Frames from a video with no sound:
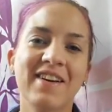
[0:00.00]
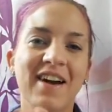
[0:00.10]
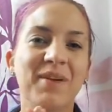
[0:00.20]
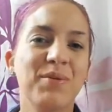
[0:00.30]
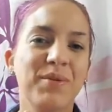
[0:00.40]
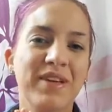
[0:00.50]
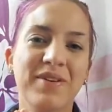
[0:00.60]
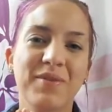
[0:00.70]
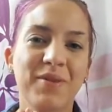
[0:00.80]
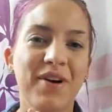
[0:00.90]
I will be
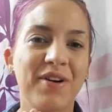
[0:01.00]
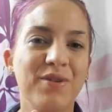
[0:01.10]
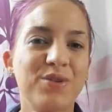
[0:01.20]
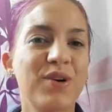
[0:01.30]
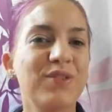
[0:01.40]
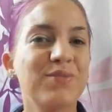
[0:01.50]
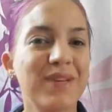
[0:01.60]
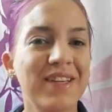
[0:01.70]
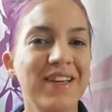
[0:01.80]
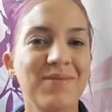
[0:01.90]
here tomorrow, 12
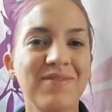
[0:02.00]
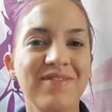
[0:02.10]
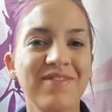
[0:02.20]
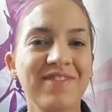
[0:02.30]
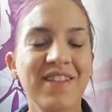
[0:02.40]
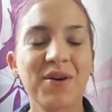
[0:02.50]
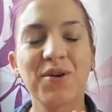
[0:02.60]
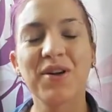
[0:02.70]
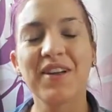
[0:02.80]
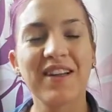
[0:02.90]
p.m.,
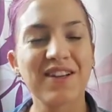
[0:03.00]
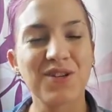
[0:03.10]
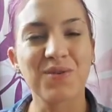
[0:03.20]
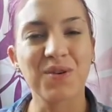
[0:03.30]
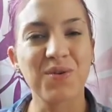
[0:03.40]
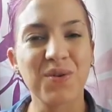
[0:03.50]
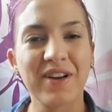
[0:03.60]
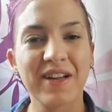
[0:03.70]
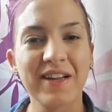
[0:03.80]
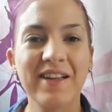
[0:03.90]
where you can catch the
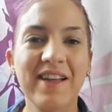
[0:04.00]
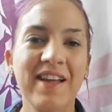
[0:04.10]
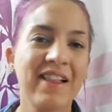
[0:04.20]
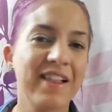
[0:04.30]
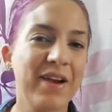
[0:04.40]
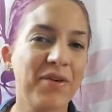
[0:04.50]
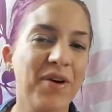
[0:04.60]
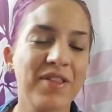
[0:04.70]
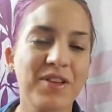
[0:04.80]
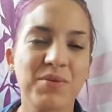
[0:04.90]
recording. Later
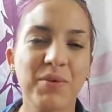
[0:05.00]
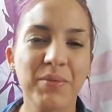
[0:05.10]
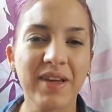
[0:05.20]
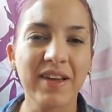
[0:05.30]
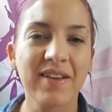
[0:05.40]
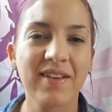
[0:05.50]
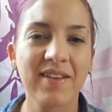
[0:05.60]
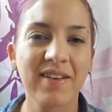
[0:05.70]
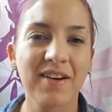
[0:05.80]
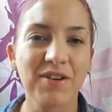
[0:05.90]
on, this will be
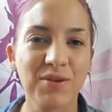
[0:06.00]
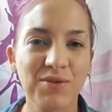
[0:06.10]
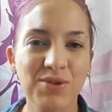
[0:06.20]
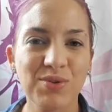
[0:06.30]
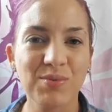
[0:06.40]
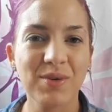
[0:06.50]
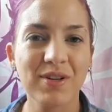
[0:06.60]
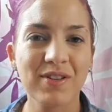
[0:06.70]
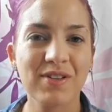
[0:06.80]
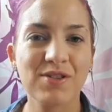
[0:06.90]
on YouTube,
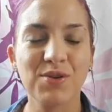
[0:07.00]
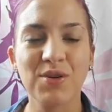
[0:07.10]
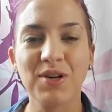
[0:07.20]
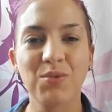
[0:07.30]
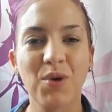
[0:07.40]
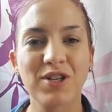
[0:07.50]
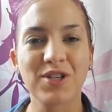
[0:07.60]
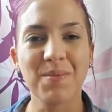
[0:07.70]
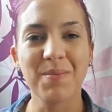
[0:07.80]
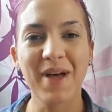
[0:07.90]
so you can watch
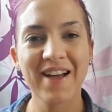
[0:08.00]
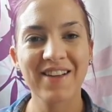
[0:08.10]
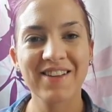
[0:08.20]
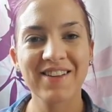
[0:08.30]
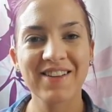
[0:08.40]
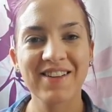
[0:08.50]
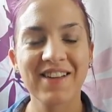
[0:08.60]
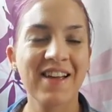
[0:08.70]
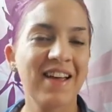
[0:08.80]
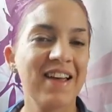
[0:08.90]
them back.
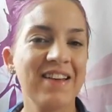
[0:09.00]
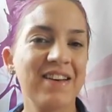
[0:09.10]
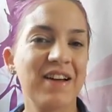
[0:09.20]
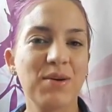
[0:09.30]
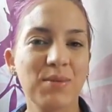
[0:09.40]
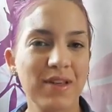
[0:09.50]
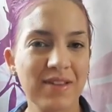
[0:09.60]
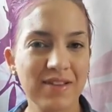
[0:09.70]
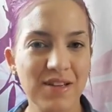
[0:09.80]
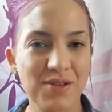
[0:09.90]
And I hope that
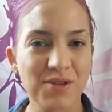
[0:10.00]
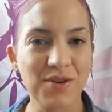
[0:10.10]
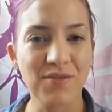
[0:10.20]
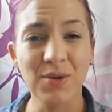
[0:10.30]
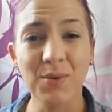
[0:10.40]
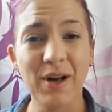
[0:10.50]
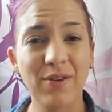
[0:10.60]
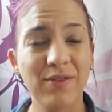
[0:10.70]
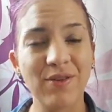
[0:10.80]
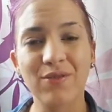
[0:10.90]
this has served you well.
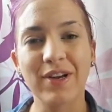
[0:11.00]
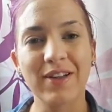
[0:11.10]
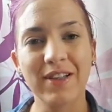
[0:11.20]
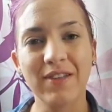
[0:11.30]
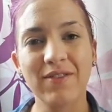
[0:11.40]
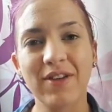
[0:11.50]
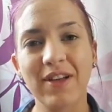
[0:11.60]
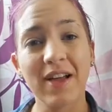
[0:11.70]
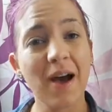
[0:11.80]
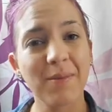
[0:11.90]
Feel free to leave
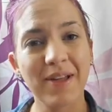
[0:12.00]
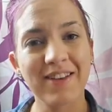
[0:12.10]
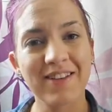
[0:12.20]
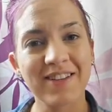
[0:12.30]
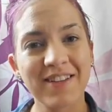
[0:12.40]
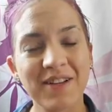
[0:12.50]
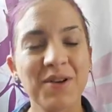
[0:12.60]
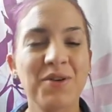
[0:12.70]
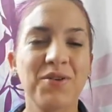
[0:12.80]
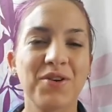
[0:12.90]
comment
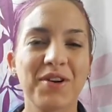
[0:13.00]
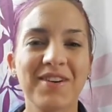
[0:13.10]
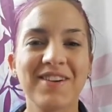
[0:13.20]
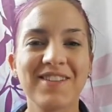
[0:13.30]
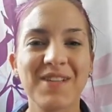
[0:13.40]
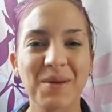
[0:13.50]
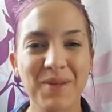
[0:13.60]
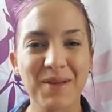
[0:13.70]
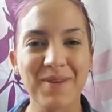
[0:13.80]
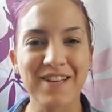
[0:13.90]
or send
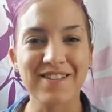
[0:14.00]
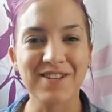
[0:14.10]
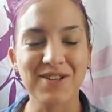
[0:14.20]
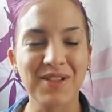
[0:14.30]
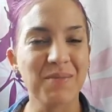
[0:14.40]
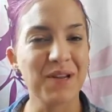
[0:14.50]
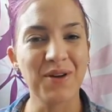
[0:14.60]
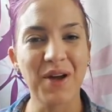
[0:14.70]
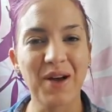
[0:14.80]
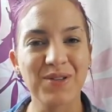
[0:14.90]
me a message and let me
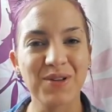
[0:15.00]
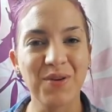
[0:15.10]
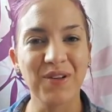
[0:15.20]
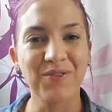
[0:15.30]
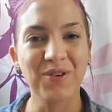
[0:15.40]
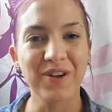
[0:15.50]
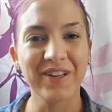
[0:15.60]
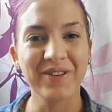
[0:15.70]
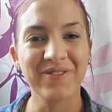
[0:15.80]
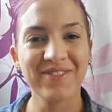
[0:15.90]
know how it's going for you.